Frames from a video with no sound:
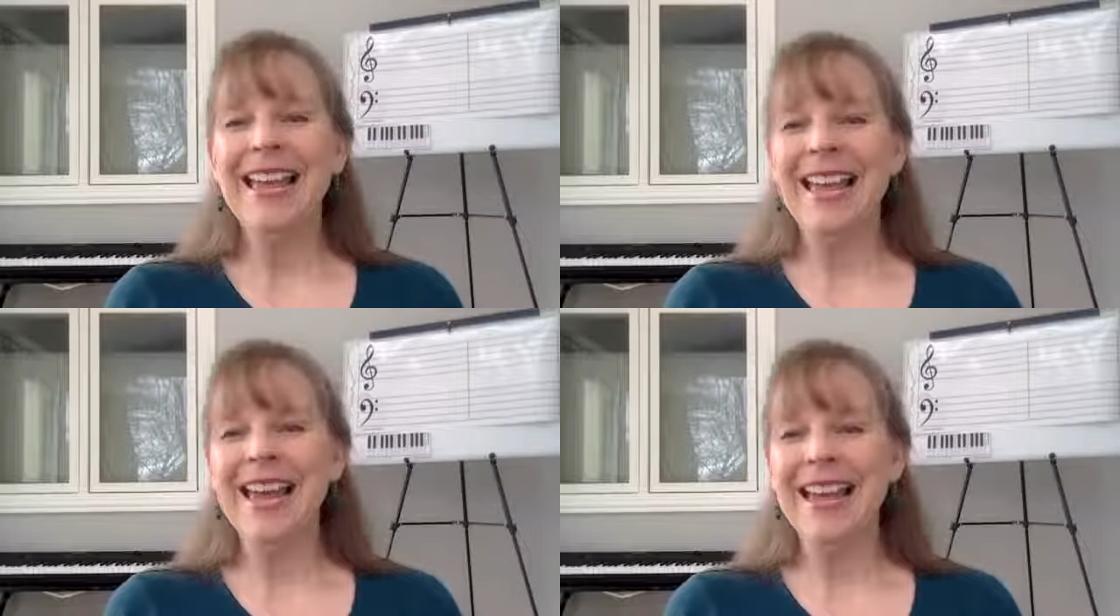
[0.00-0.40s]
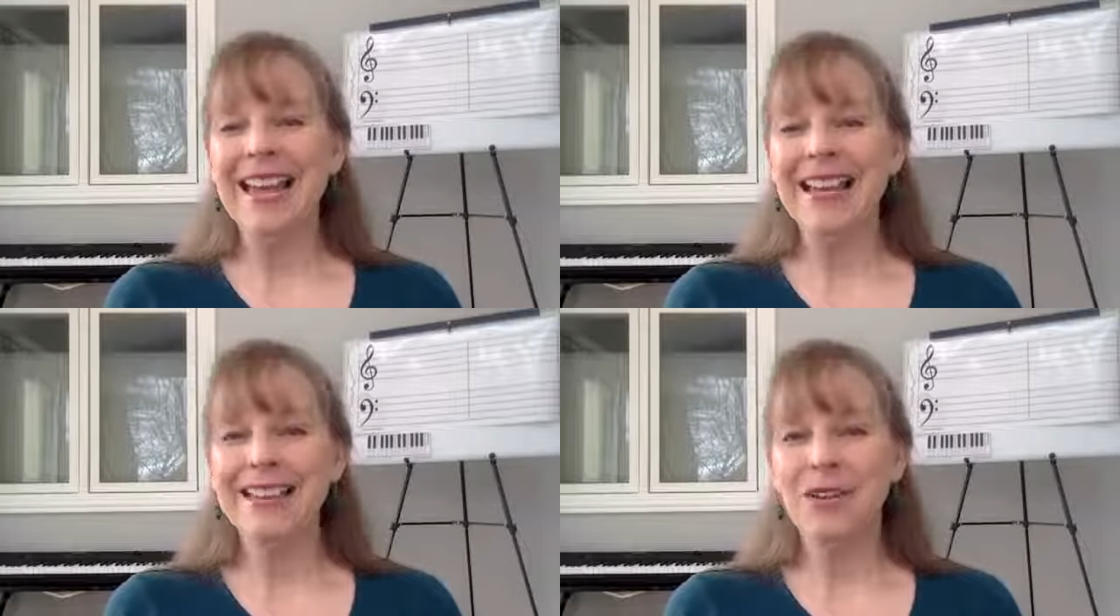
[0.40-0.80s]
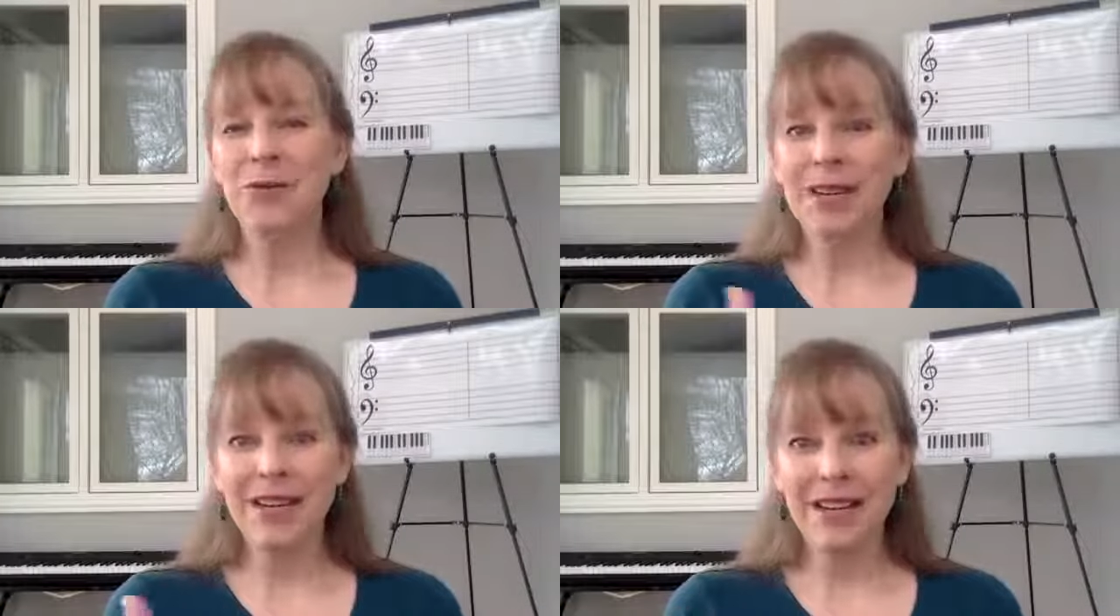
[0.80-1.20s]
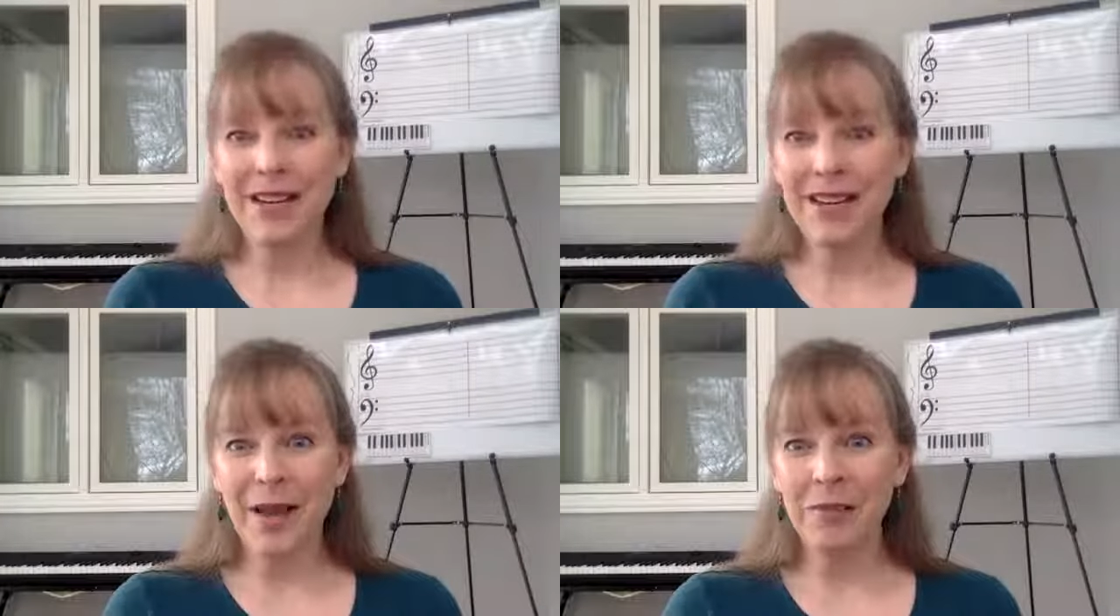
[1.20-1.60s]
and read a
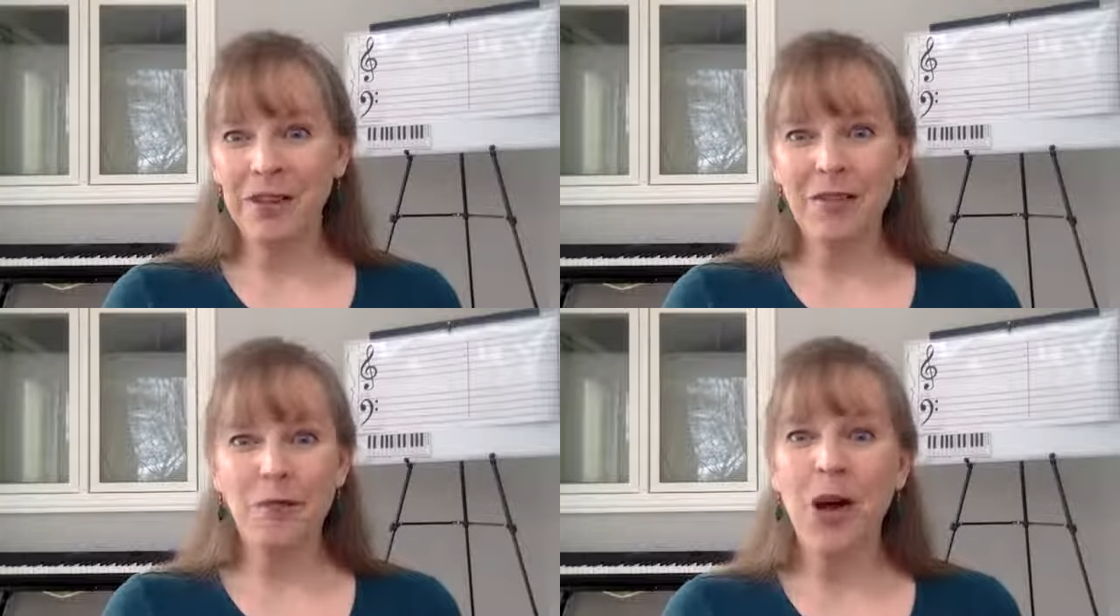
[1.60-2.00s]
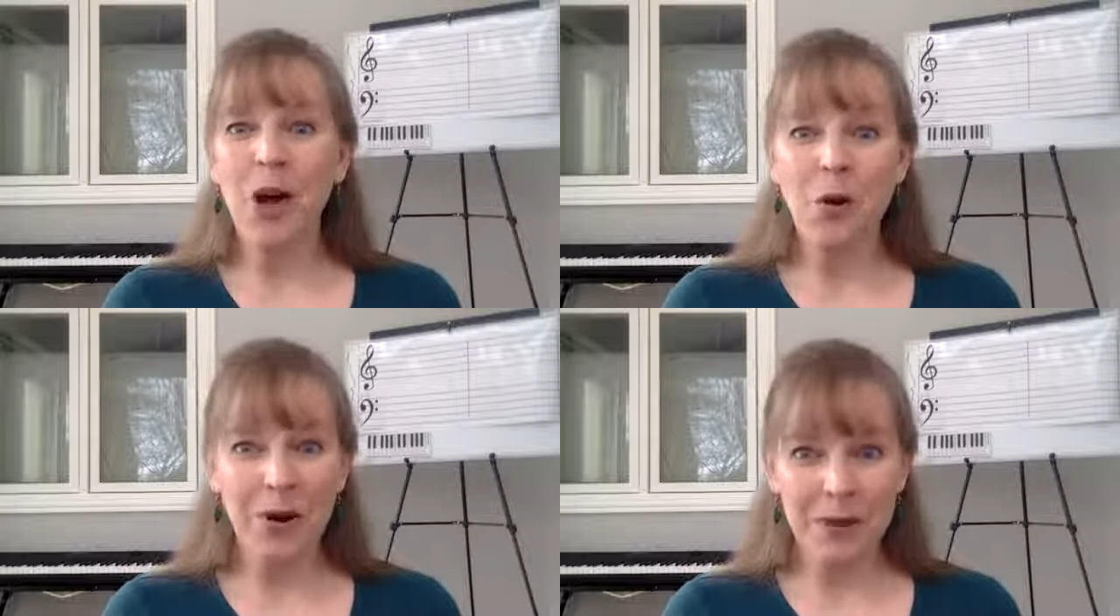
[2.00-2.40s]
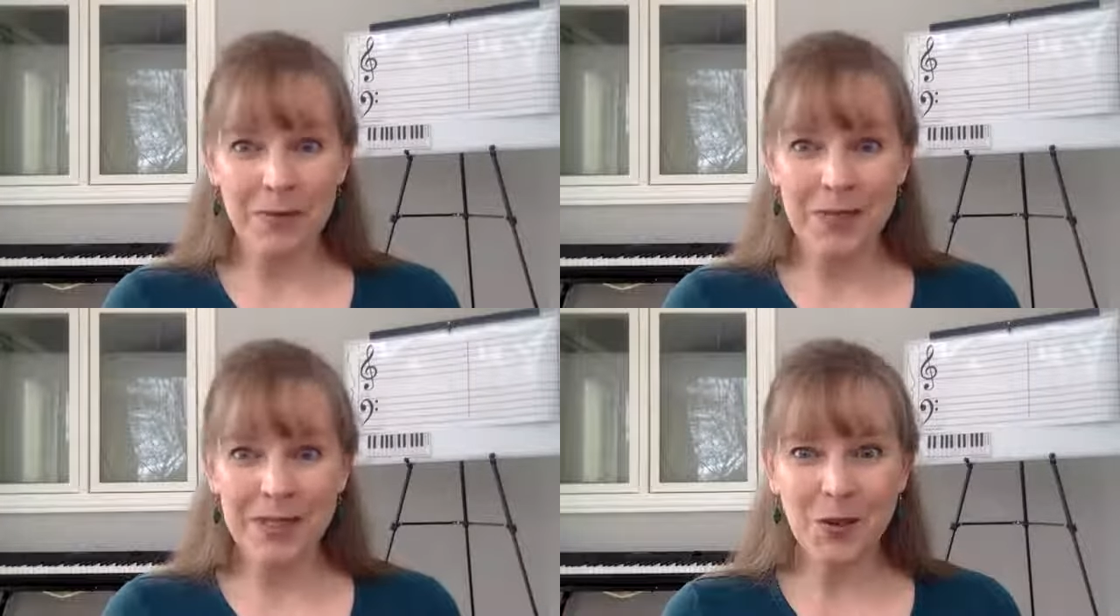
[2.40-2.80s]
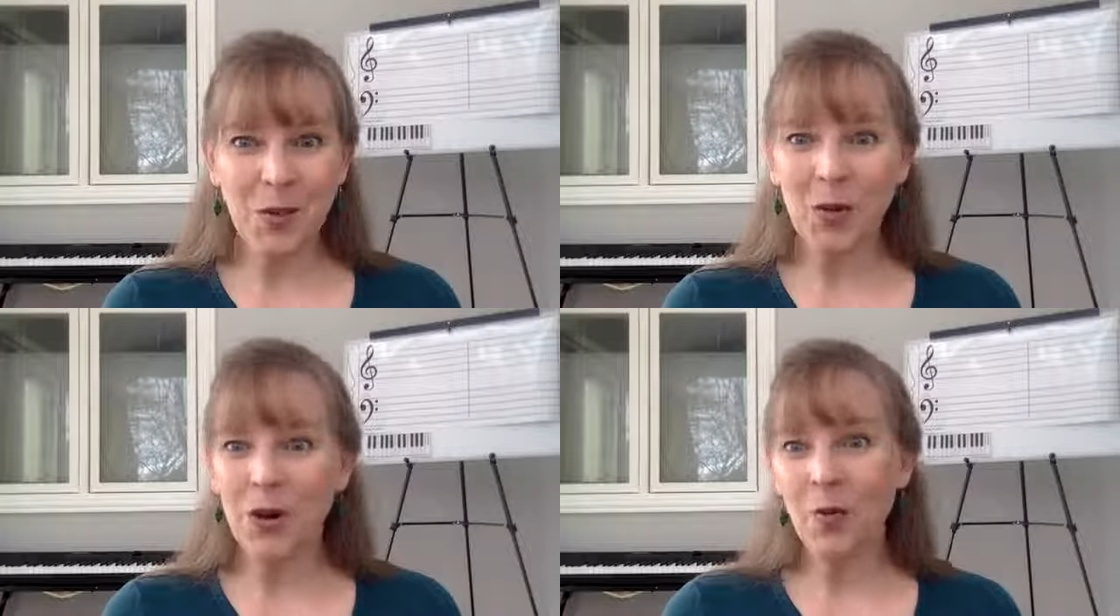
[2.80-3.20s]
couple of poems
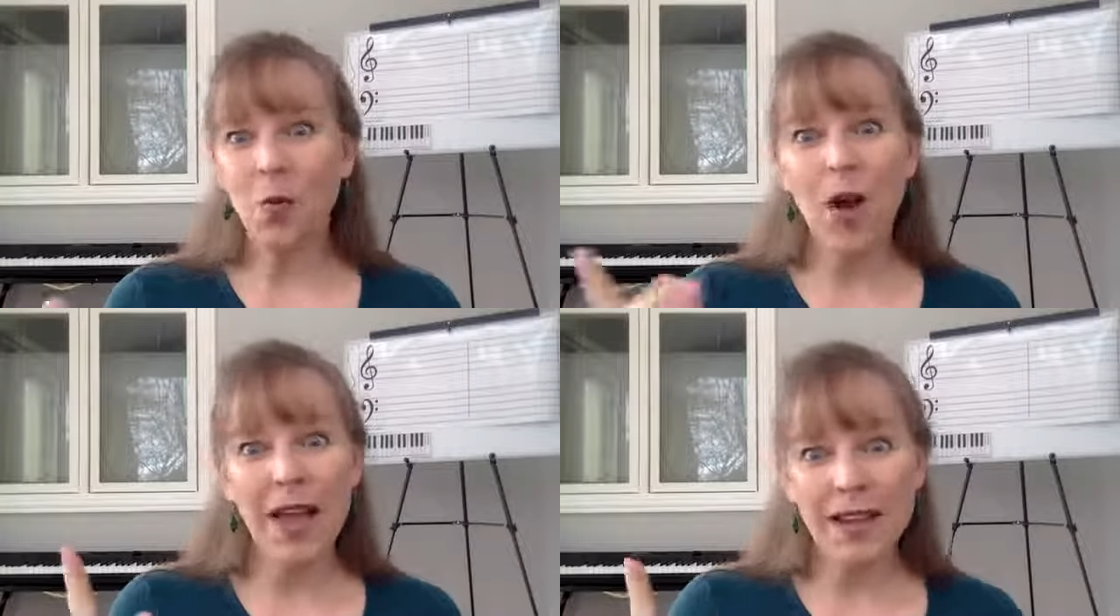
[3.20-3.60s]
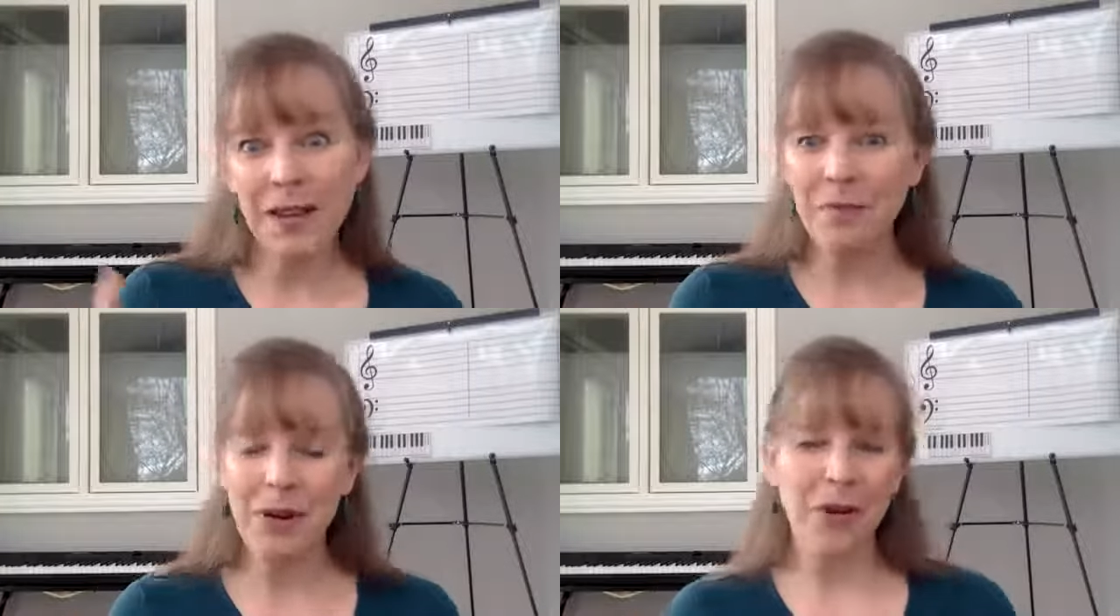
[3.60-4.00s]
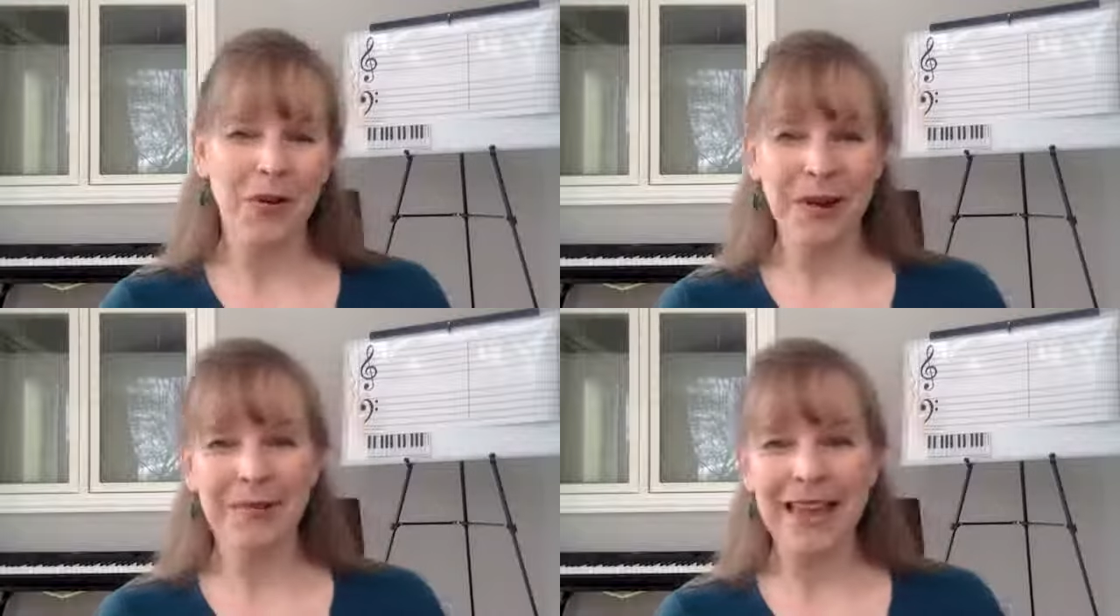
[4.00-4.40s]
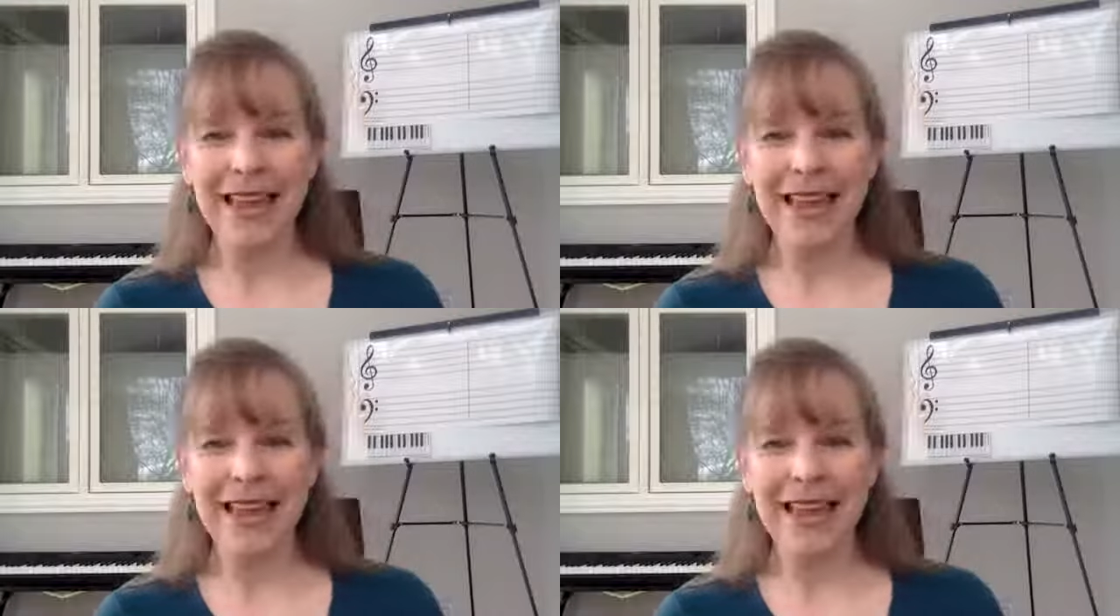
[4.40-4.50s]
or one poem.